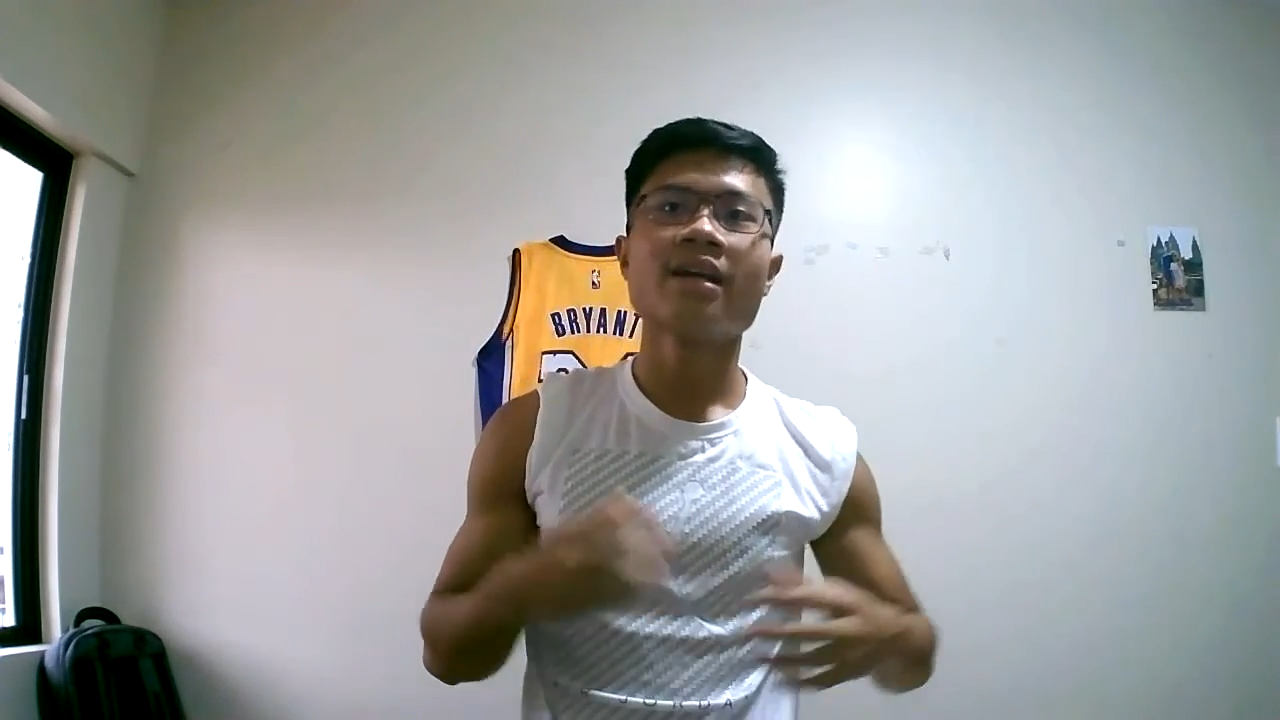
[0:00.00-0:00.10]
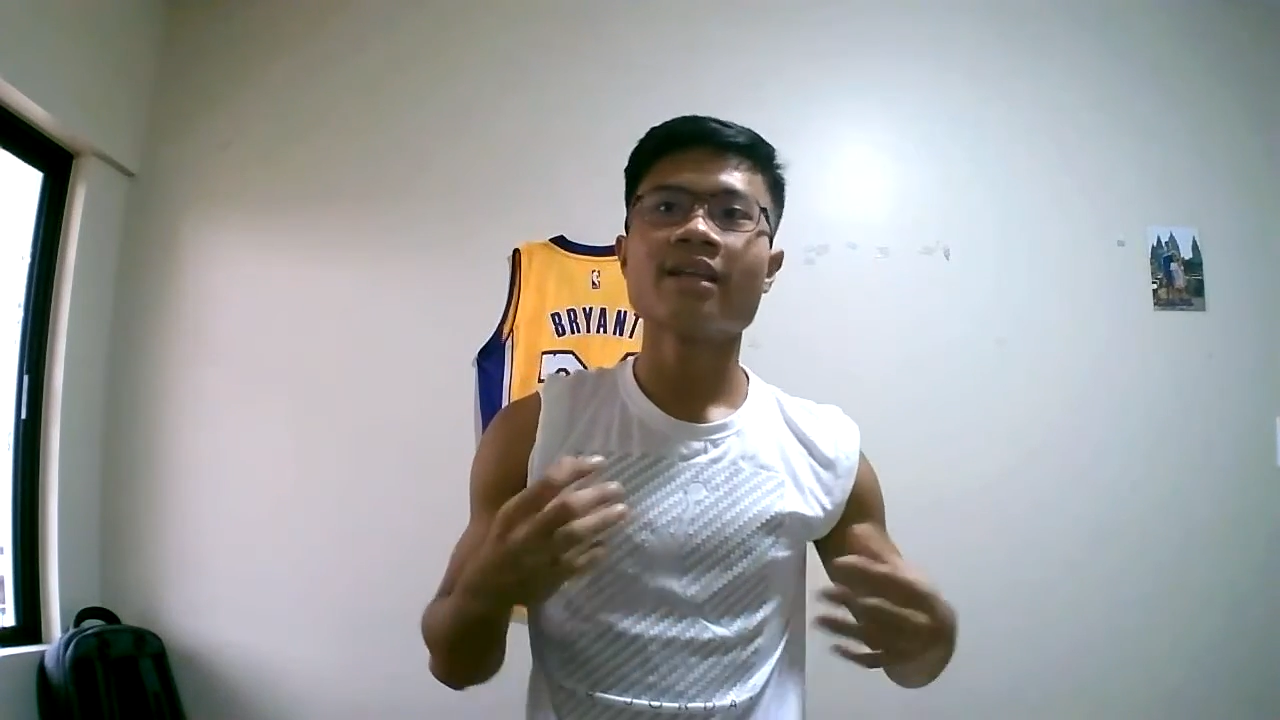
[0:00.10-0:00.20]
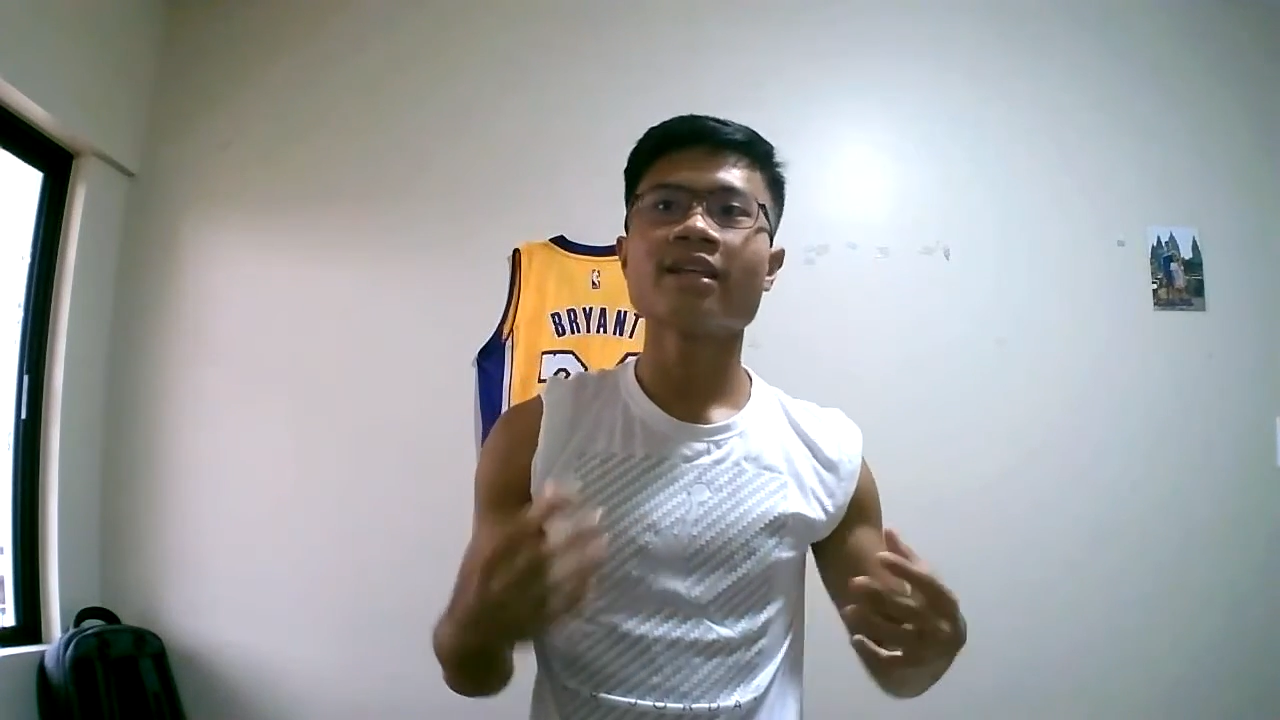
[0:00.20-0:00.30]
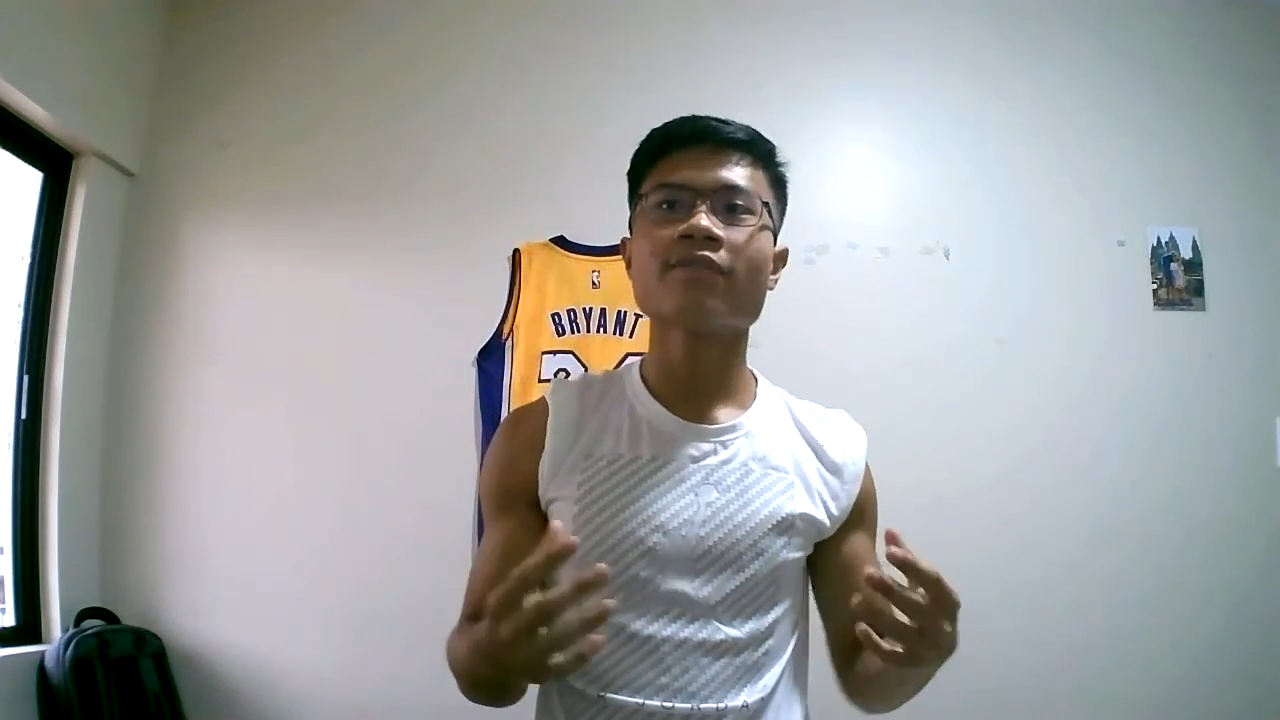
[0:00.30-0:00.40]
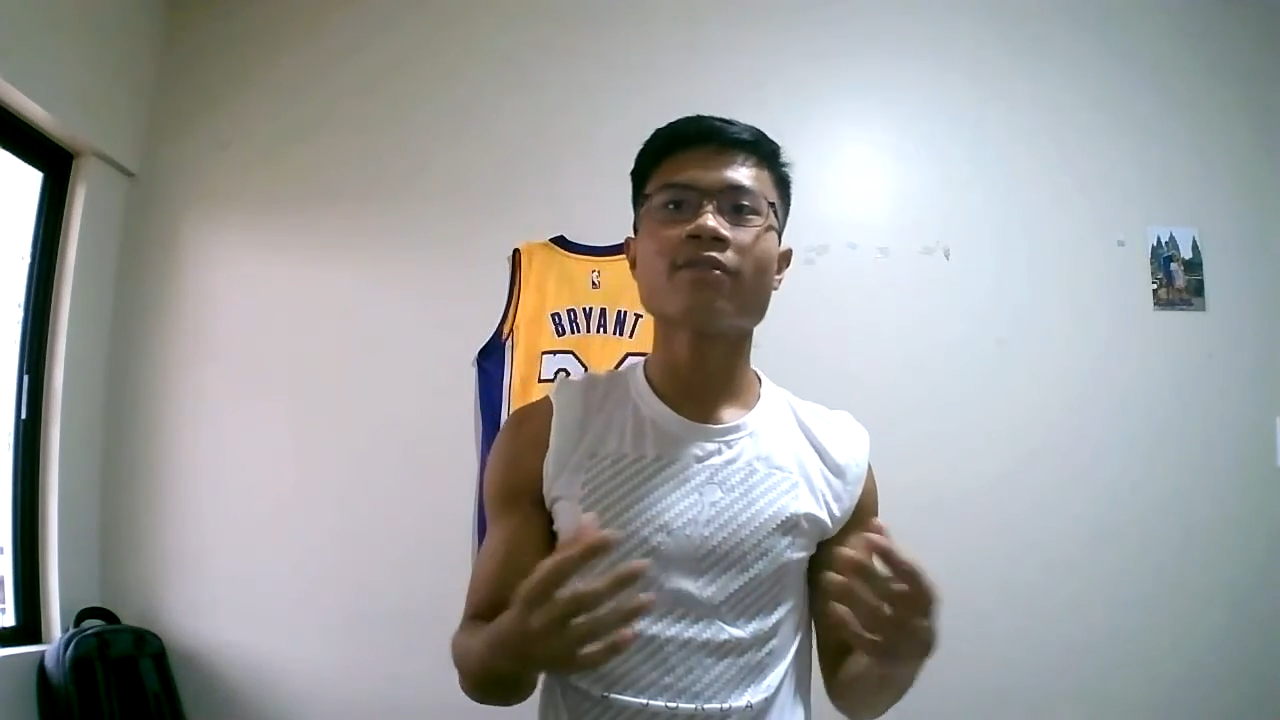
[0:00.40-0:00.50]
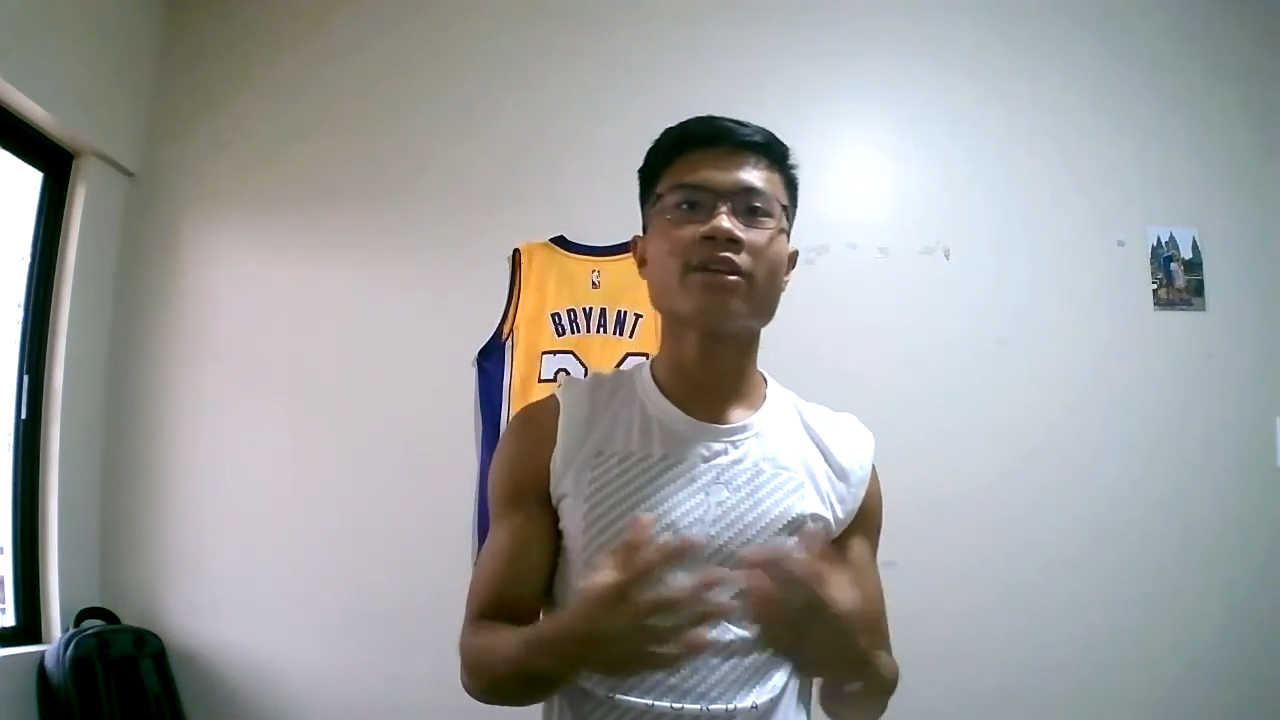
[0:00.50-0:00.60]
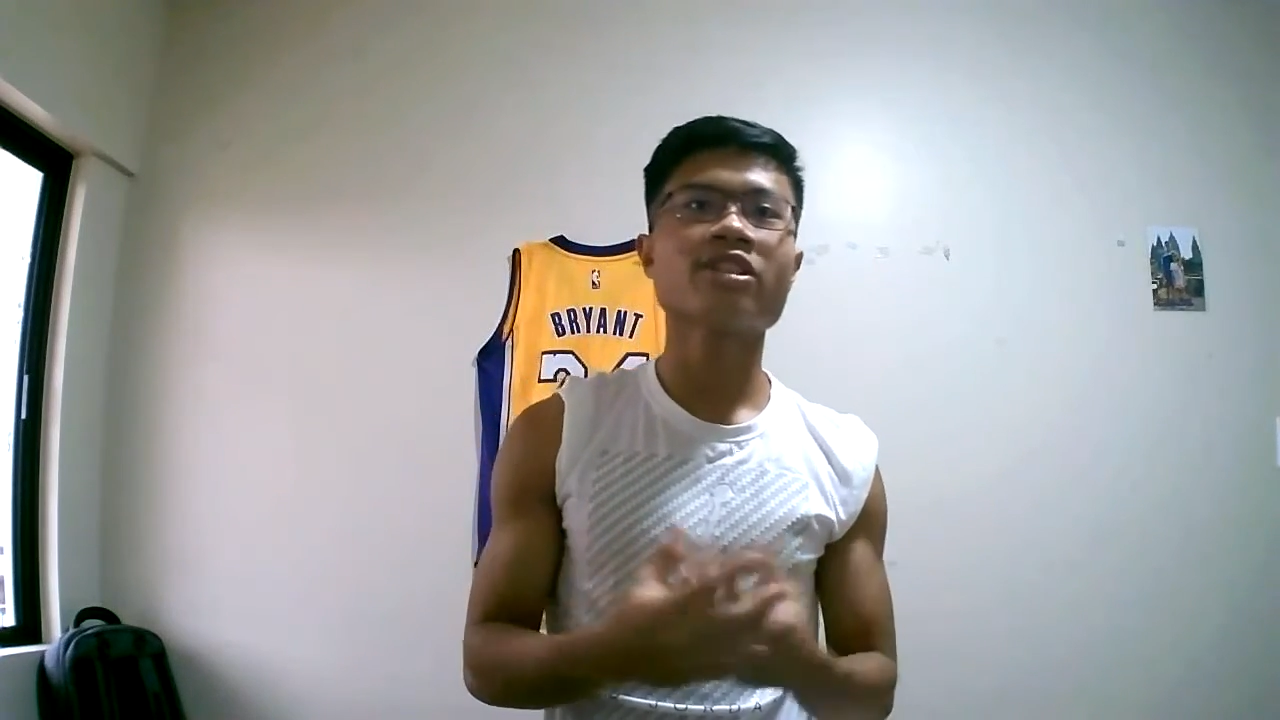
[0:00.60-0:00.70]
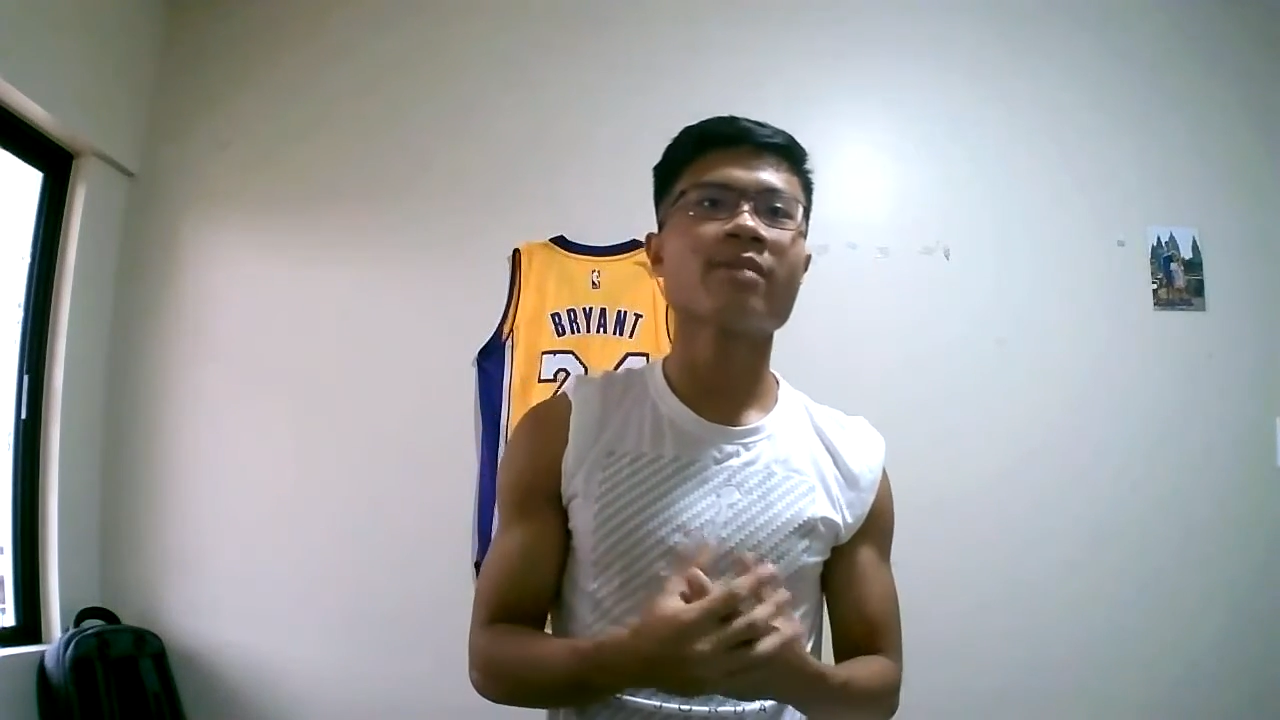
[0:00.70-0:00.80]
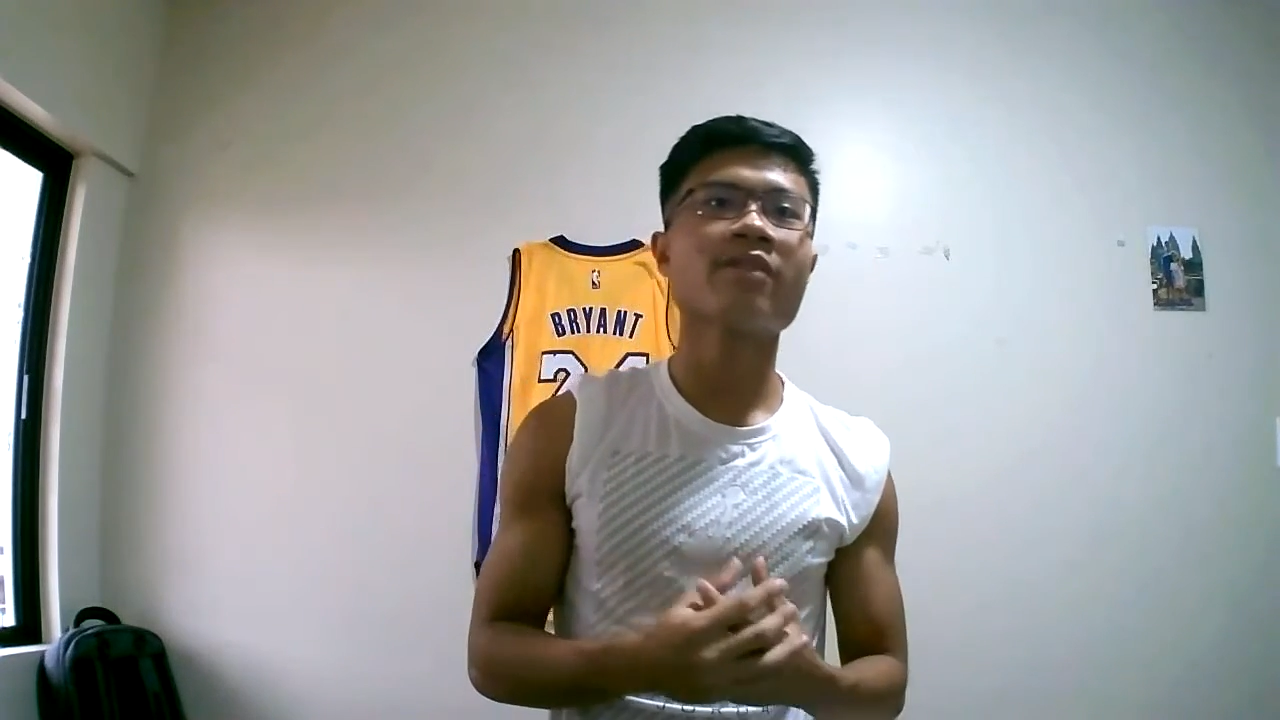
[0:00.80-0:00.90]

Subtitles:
Thank you for watching